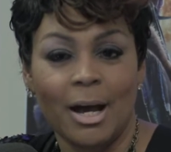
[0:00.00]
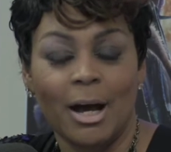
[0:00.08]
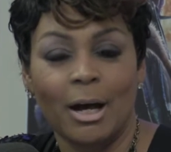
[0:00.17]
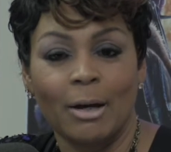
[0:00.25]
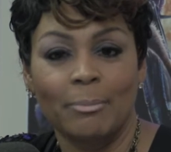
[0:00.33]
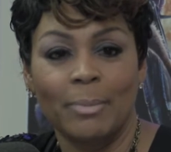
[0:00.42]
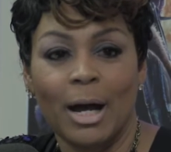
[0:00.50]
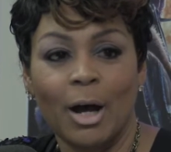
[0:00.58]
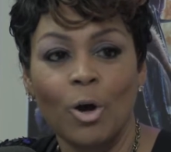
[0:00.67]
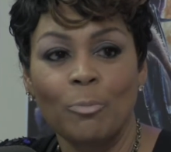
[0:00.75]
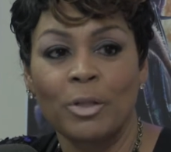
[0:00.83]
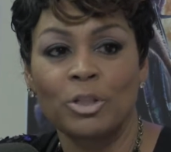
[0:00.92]
I
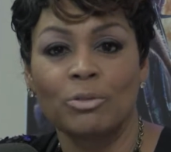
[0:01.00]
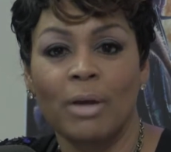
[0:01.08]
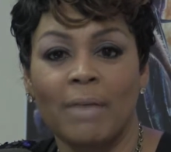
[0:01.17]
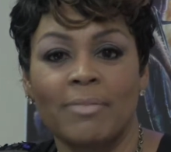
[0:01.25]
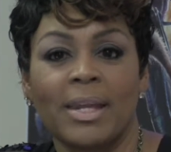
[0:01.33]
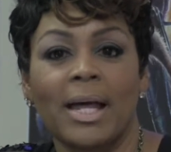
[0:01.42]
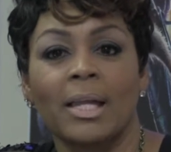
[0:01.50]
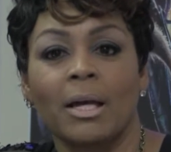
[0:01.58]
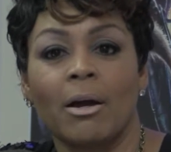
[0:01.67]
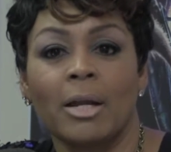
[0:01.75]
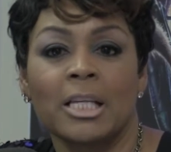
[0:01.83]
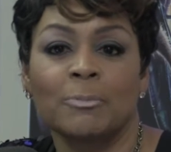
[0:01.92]
hope that you have that a la
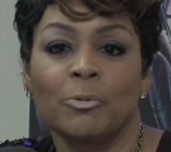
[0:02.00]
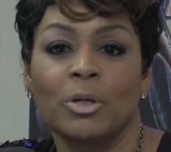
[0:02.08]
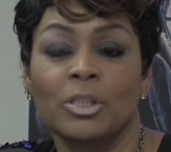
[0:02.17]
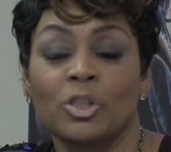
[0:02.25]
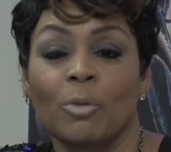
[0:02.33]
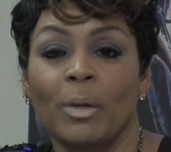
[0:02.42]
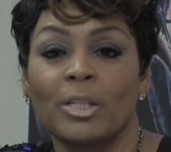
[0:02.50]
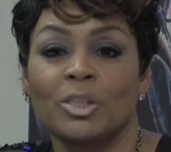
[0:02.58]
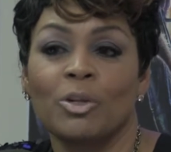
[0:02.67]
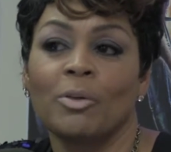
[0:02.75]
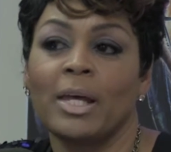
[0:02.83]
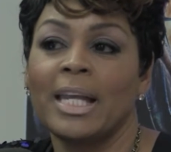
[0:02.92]
carte experience so much
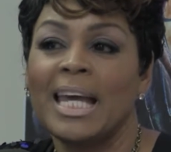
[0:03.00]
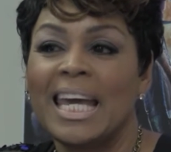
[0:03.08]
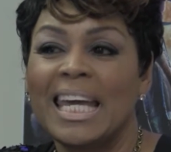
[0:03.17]
so that